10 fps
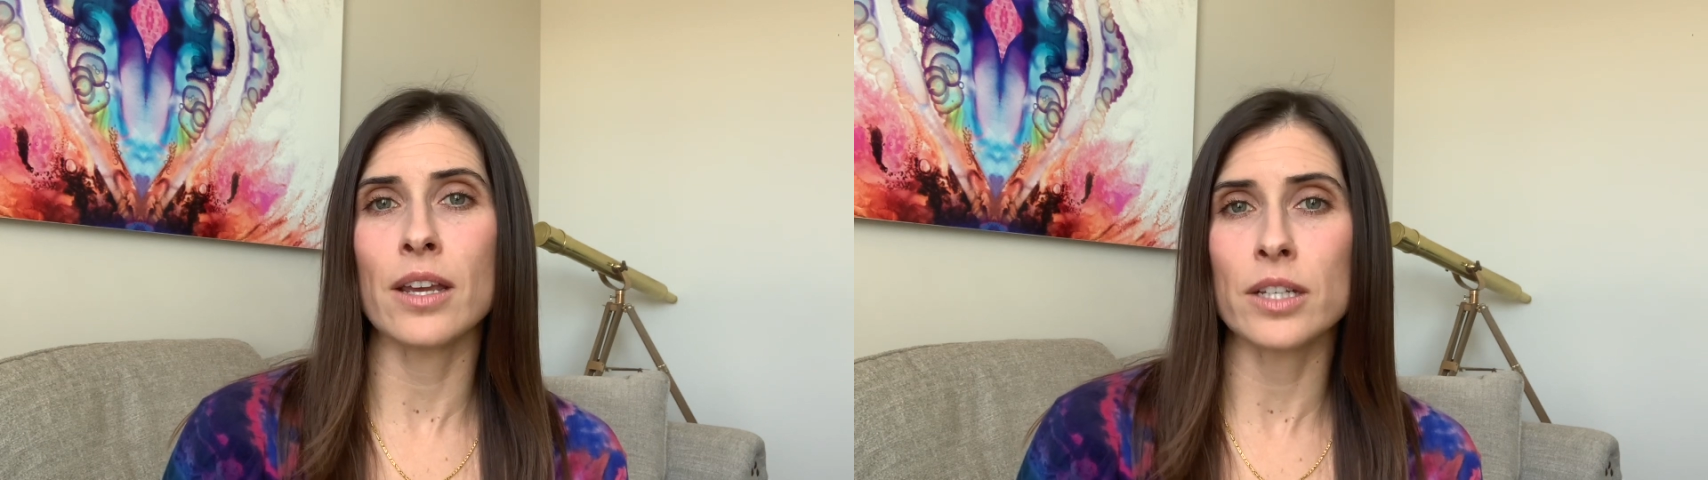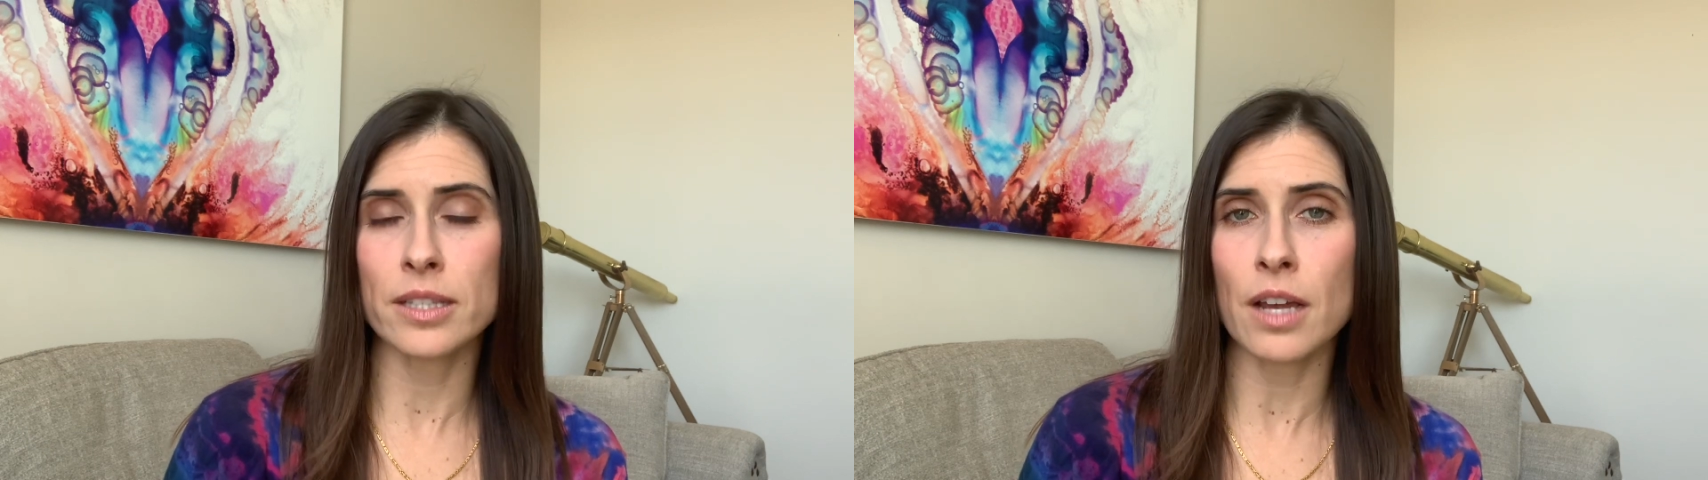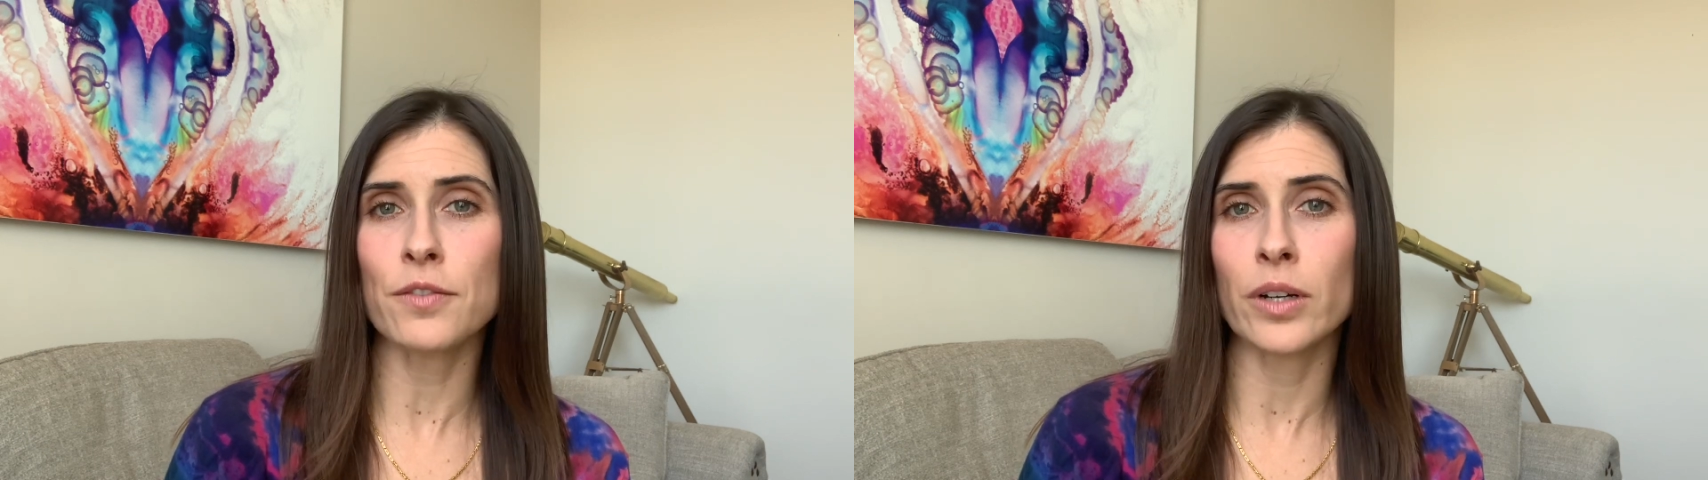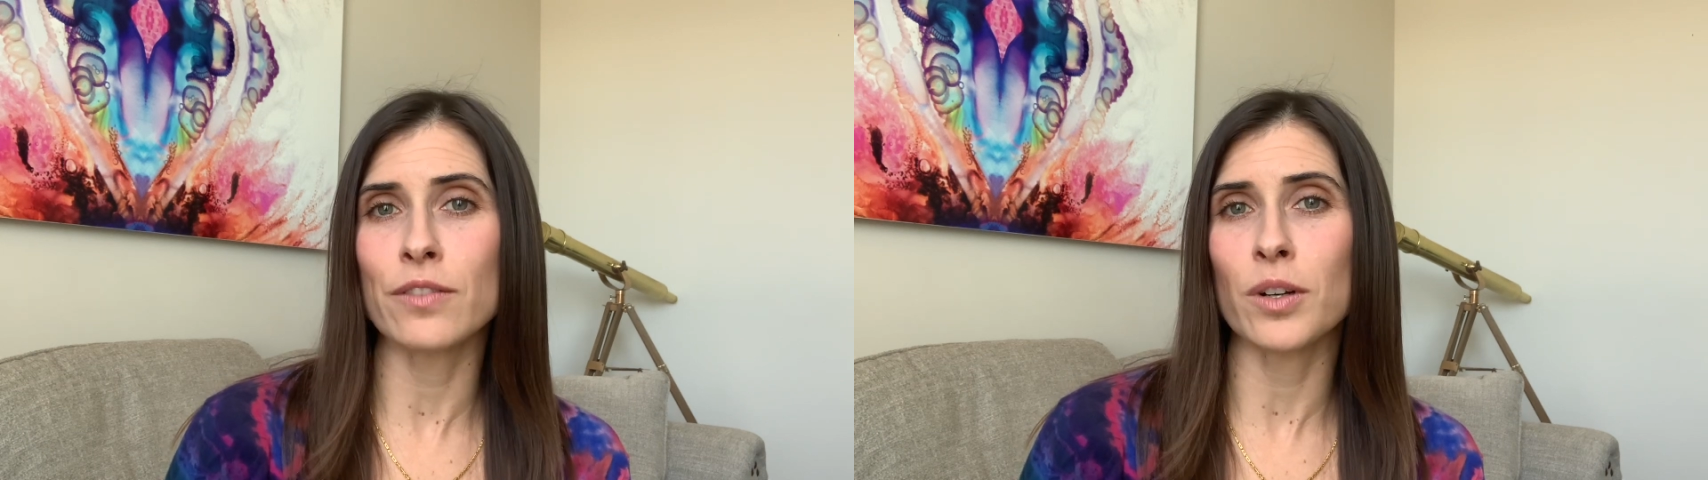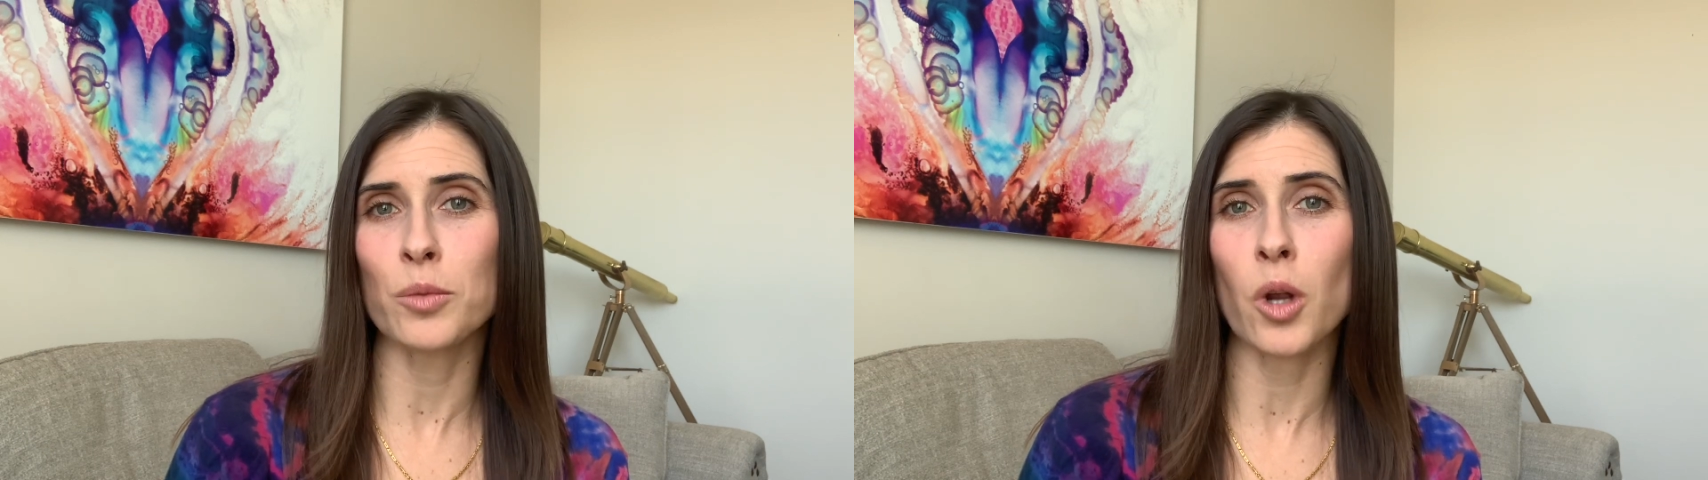suffering
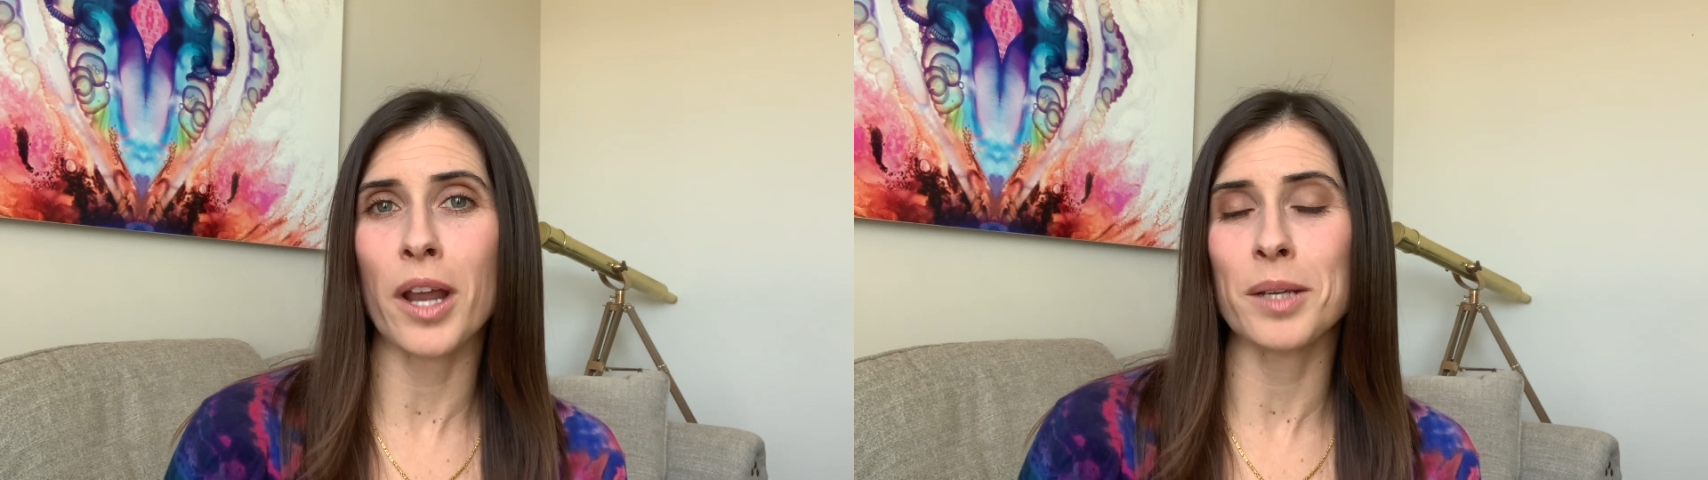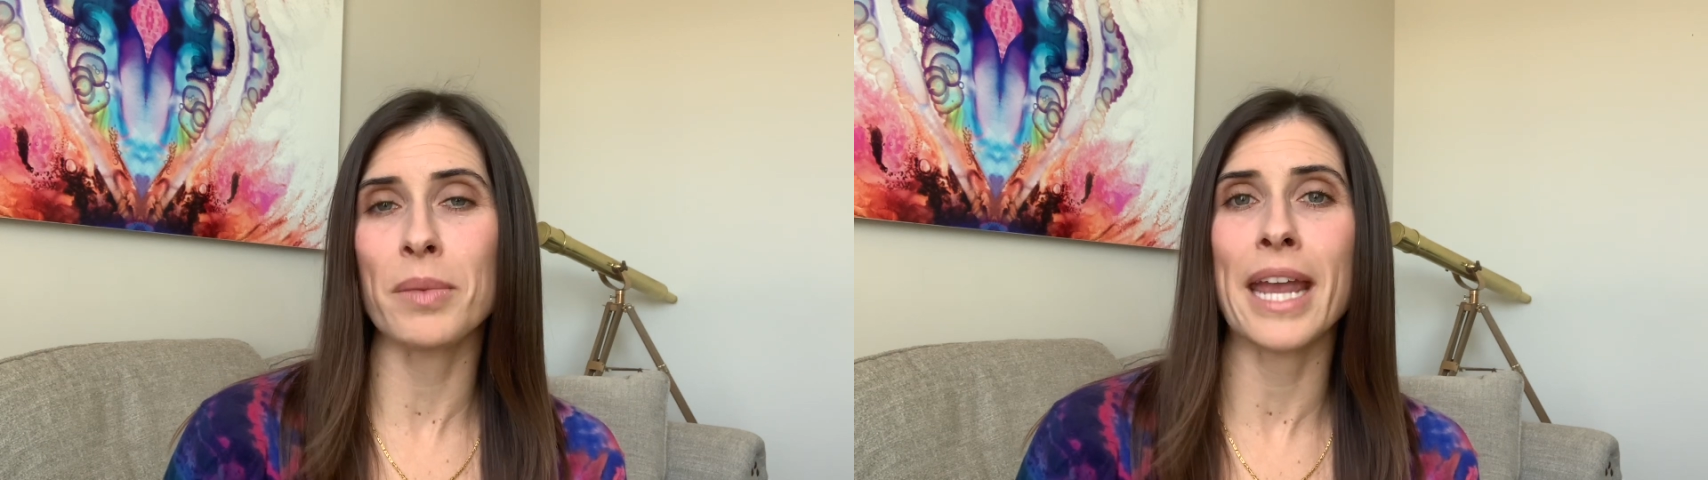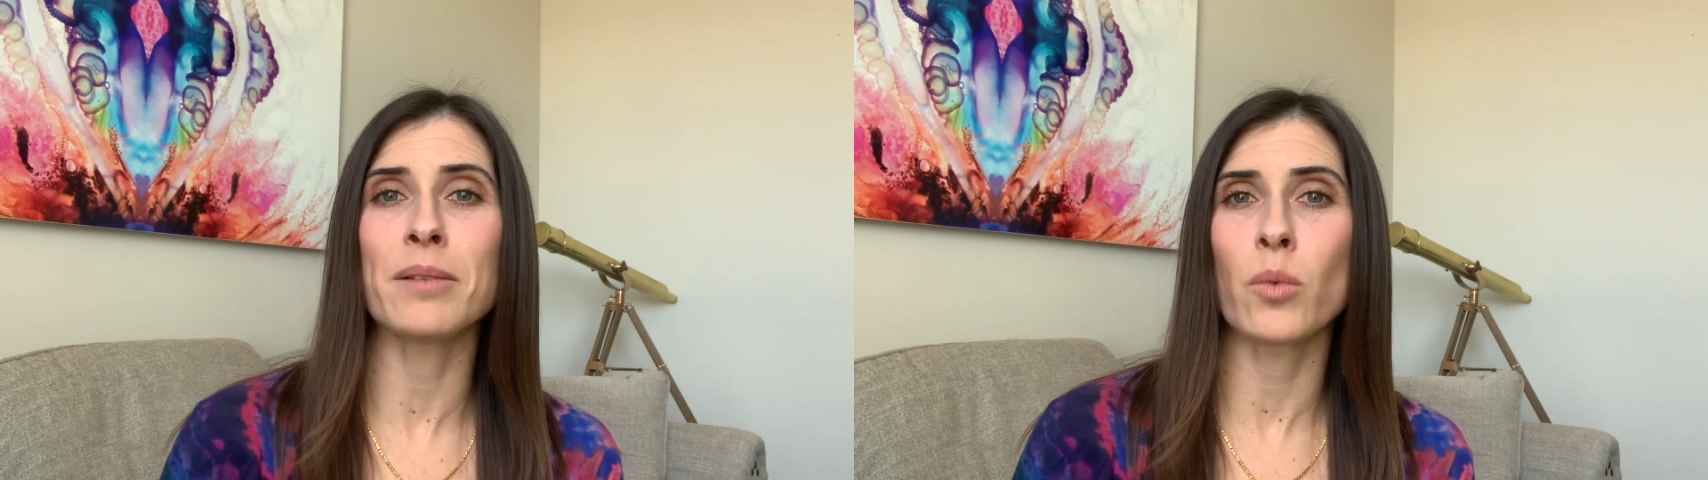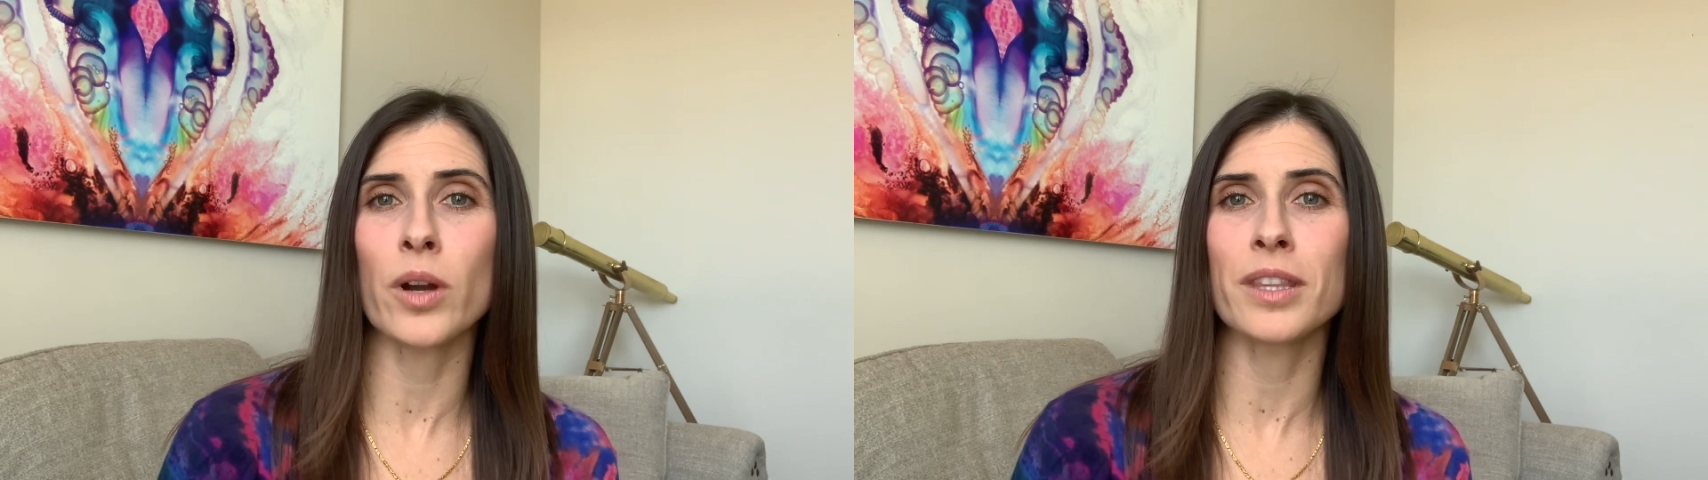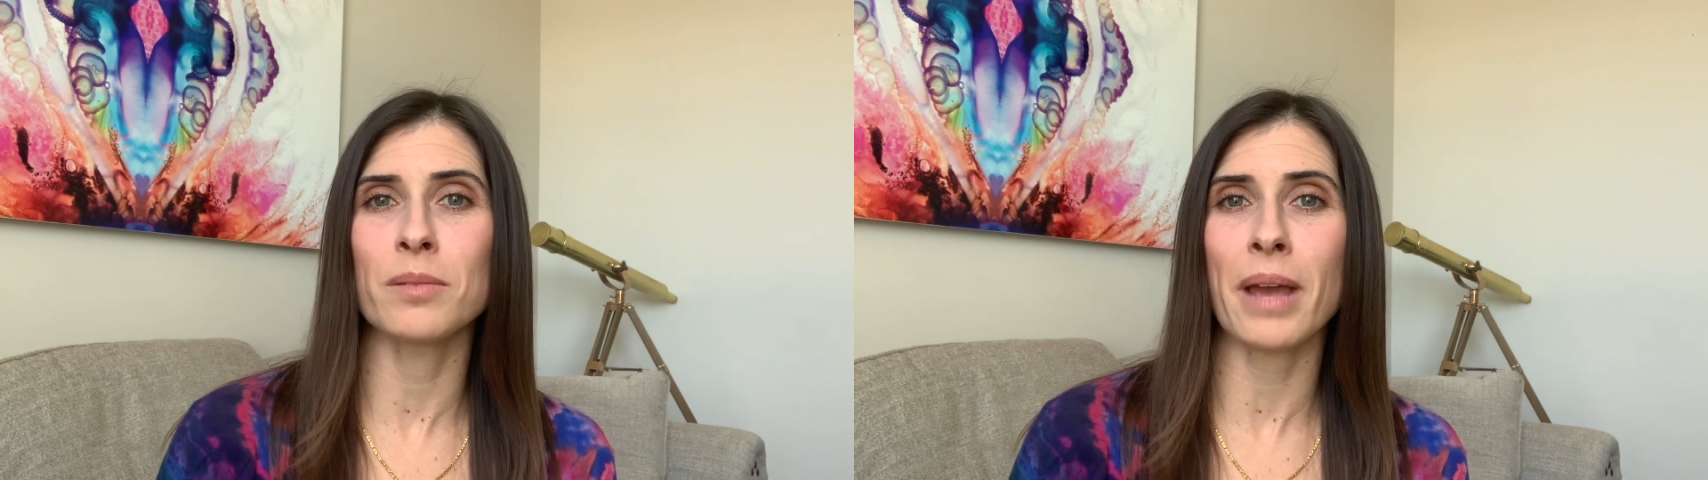from chronic pain more
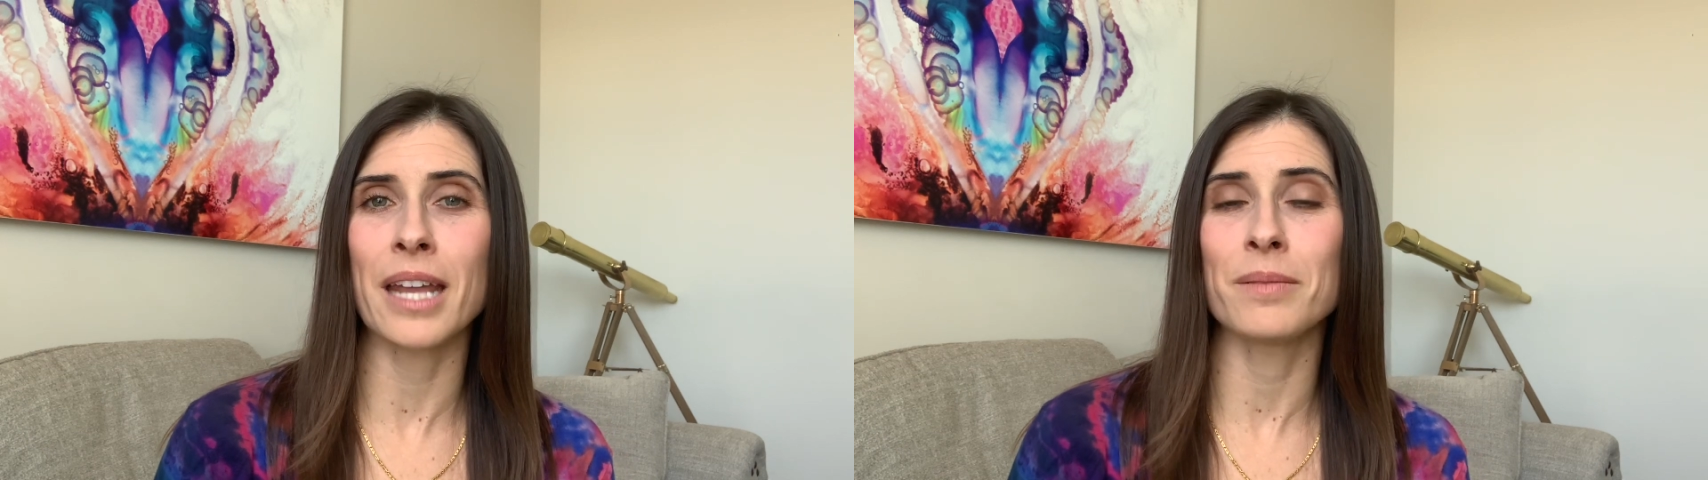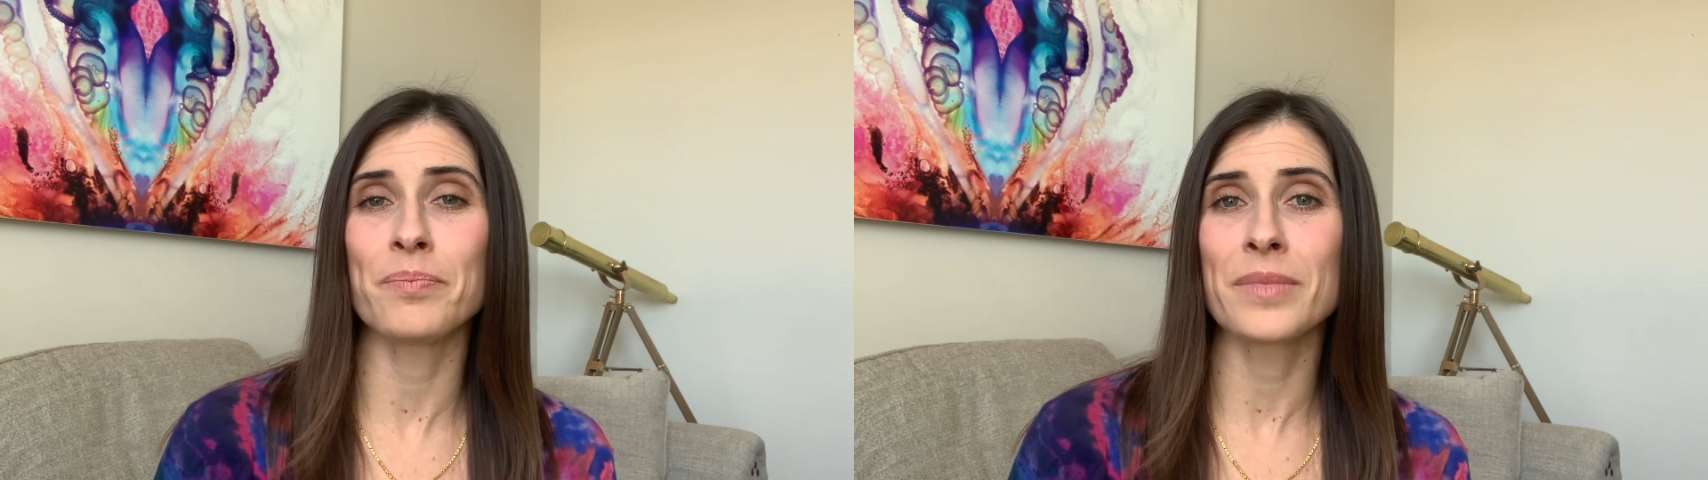than men.